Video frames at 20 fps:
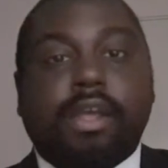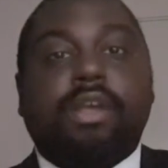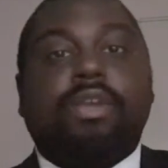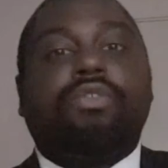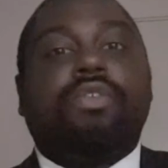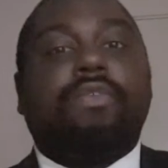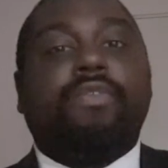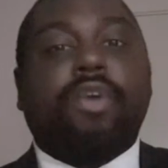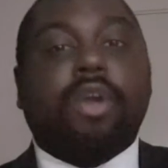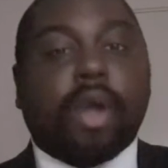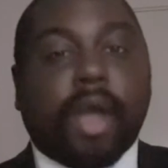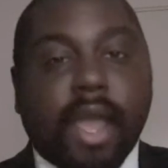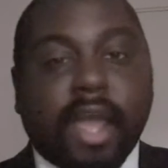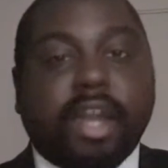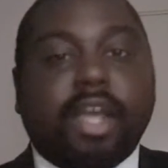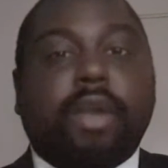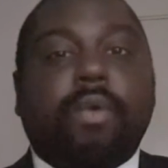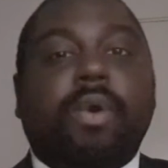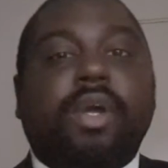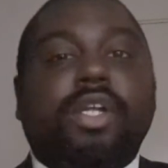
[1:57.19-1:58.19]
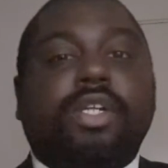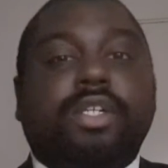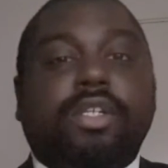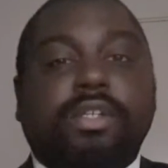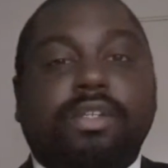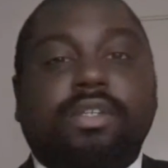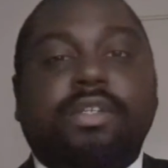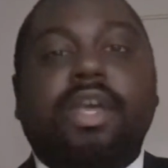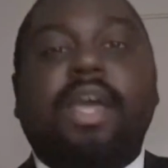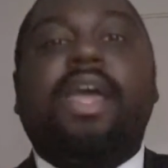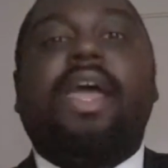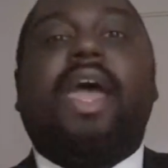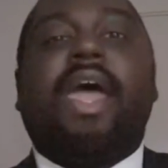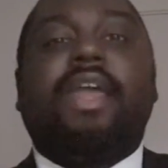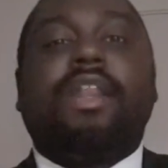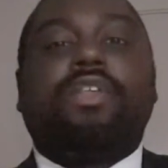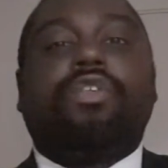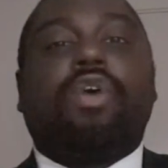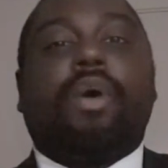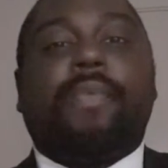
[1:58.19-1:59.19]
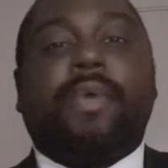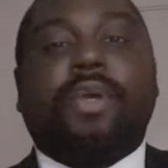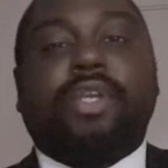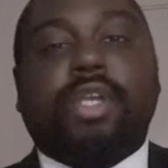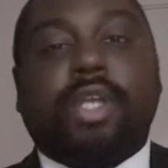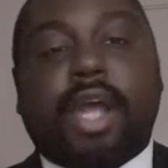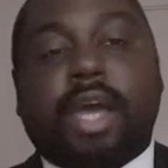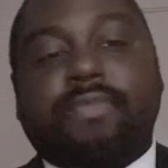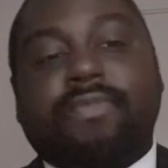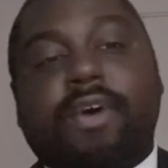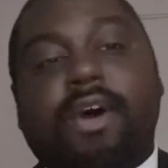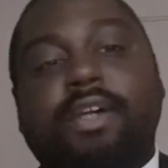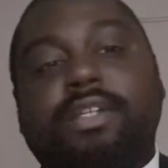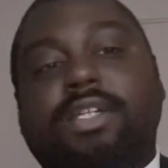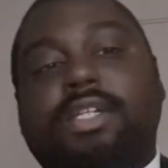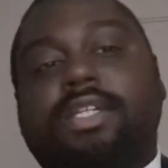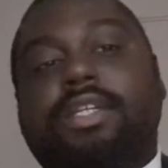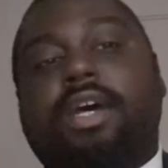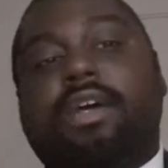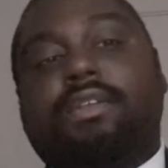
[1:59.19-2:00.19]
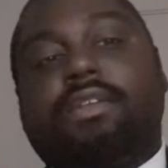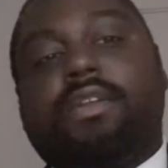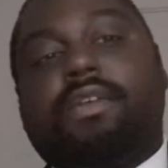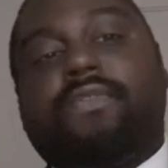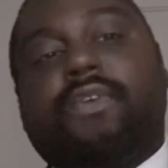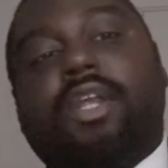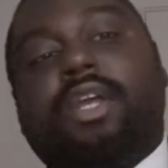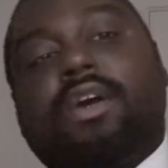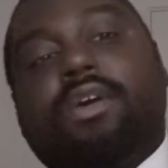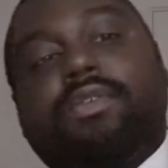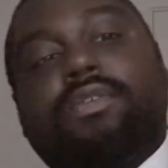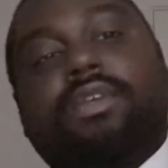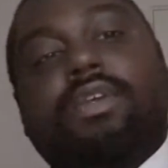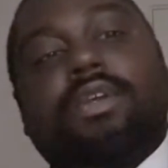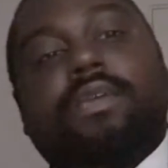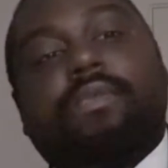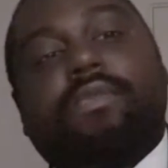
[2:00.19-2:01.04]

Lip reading: So if you've got any questions, any topics you'd like for us to discuss on the videos,